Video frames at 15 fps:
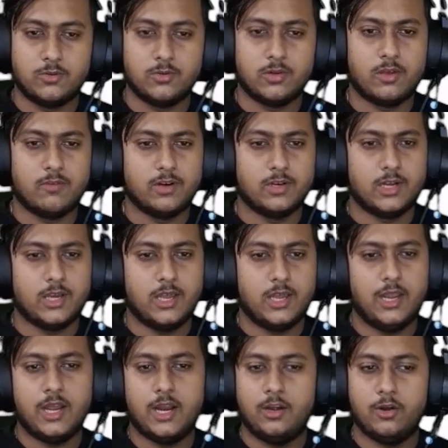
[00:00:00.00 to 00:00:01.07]
give it any
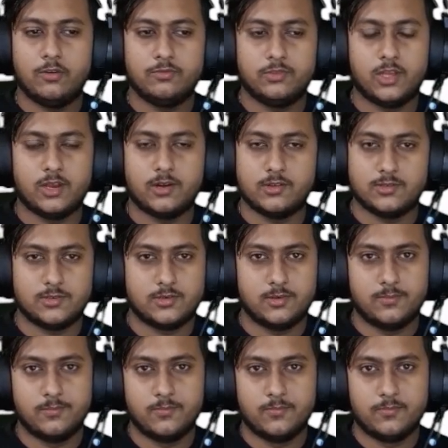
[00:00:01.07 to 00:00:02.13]
kind of thickness,
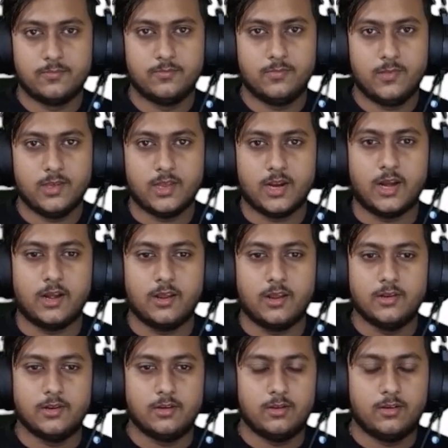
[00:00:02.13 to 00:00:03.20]
right?
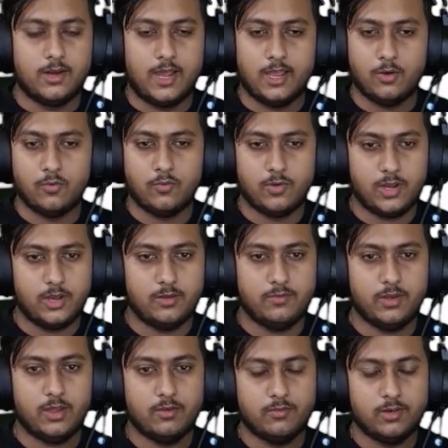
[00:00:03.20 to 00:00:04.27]
like over here we
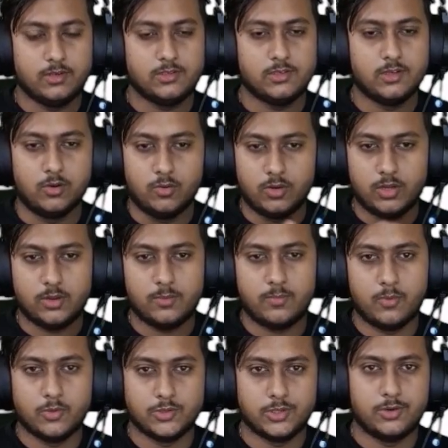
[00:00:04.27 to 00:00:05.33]
give a circular
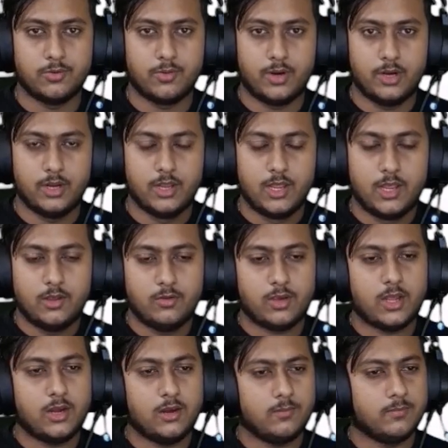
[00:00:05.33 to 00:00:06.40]
portion to it, you
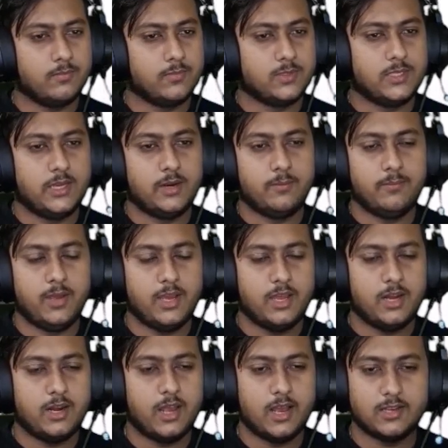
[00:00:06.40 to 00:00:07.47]
can make
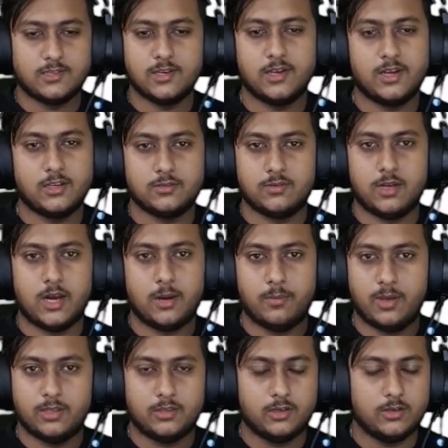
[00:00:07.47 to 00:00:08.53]
an hexagon as well and
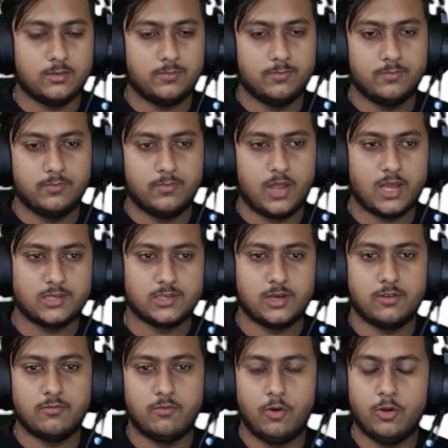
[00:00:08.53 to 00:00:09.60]
make the
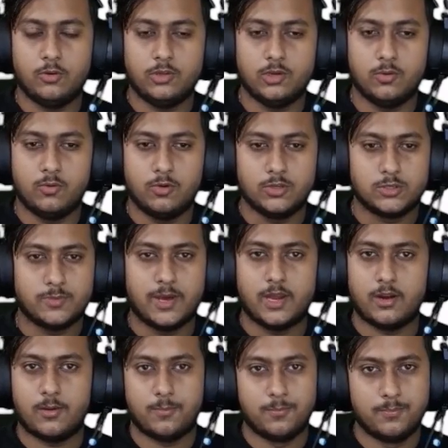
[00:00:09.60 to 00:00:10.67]
hexagon follow the whole
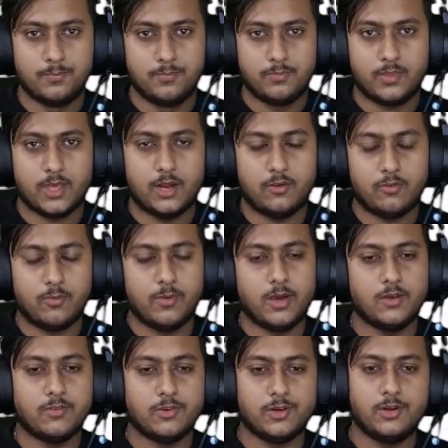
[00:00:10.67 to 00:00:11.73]
spiral, and it will be
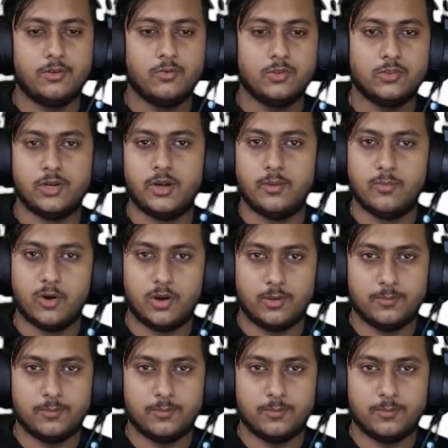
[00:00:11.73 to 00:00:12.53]
converted into a 3D body,